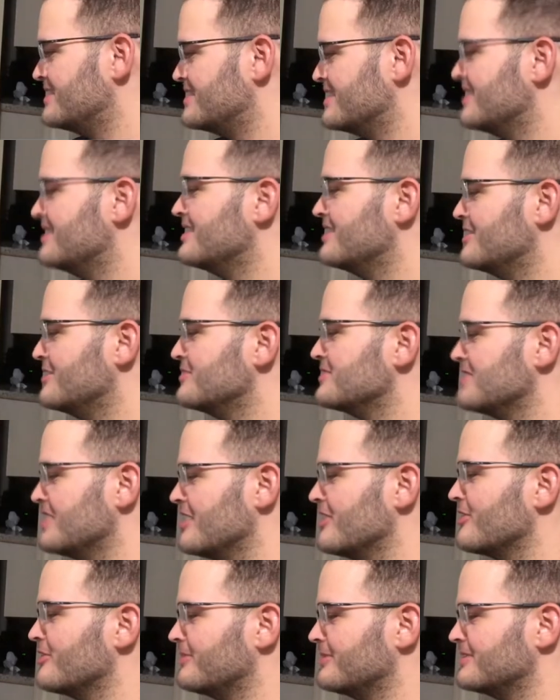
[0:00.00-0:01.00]
didn't use
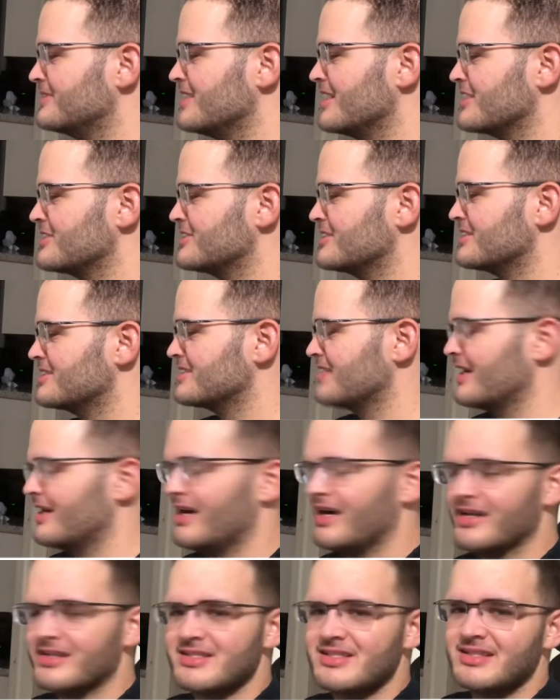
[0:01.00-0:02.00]
ear protection because I
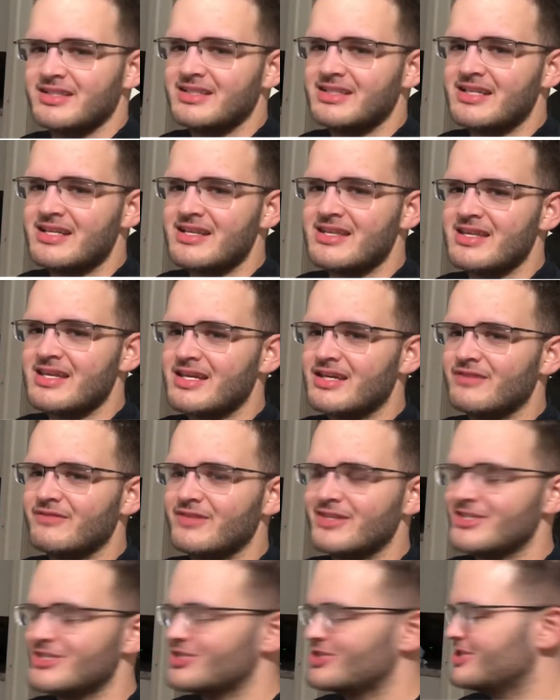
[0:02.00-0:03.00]
honestly didn't think of
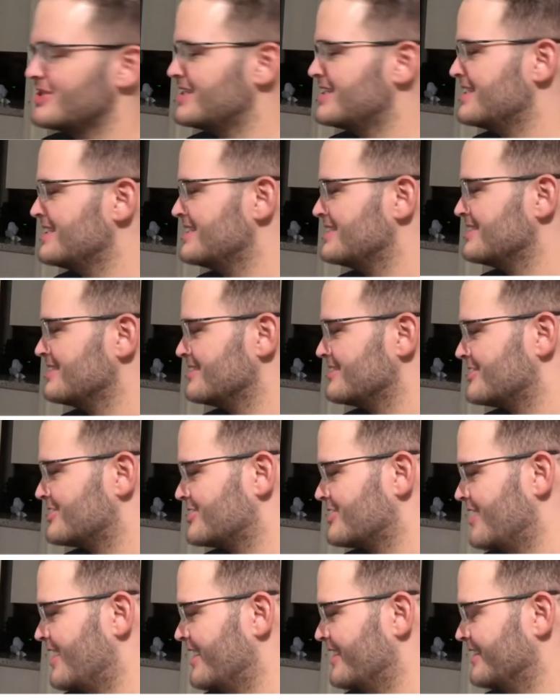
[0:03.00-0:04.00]
it. Jesus,
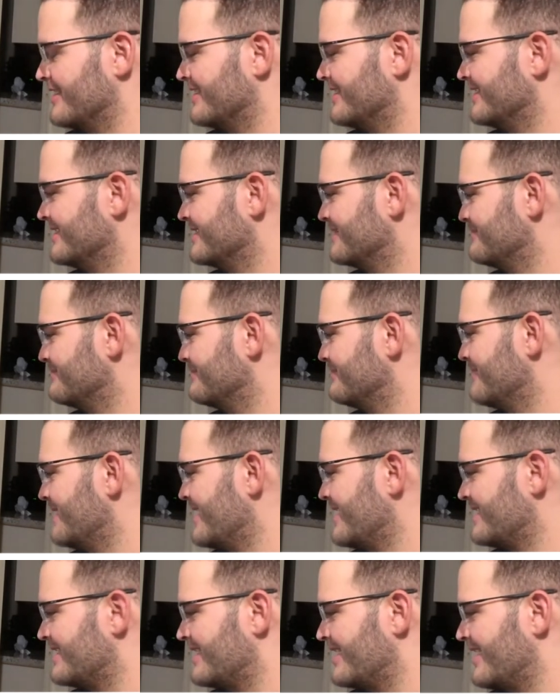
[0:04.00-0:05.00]
Shauna.
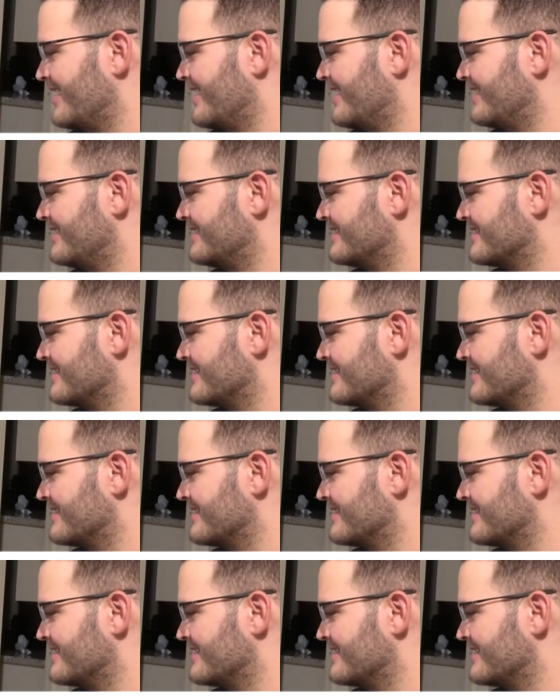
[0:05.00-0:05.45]
My God.